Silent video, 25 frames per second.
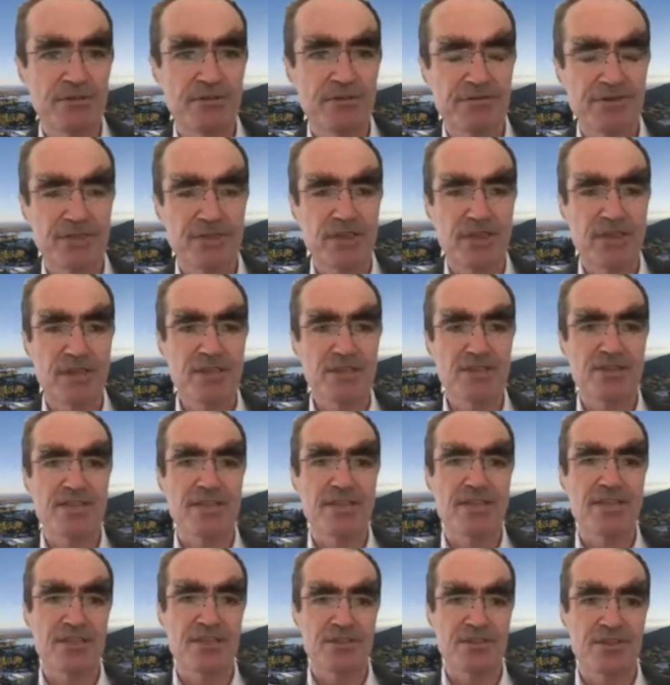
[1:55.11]
of Science,
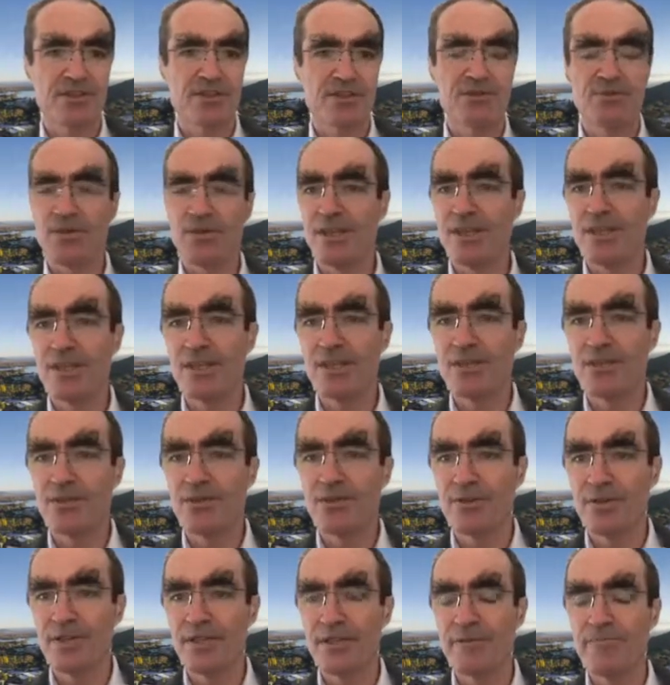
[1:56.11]
that is a three-year
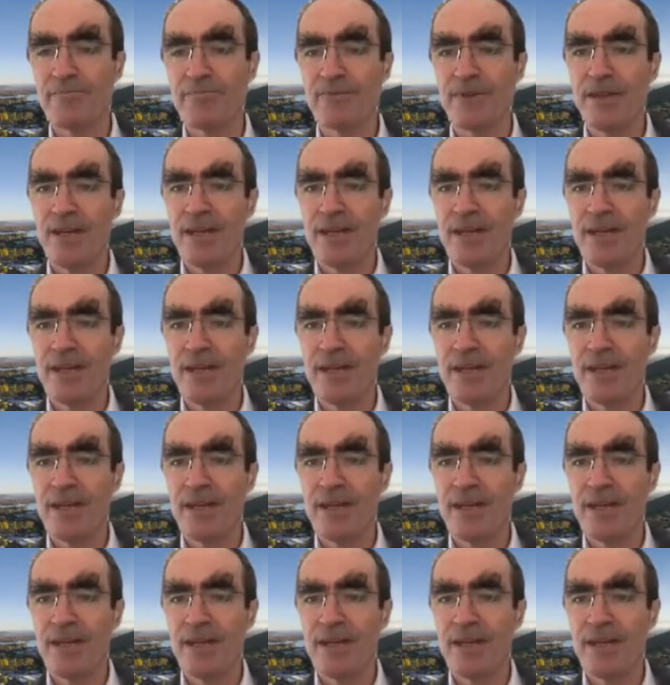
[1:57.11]
degree.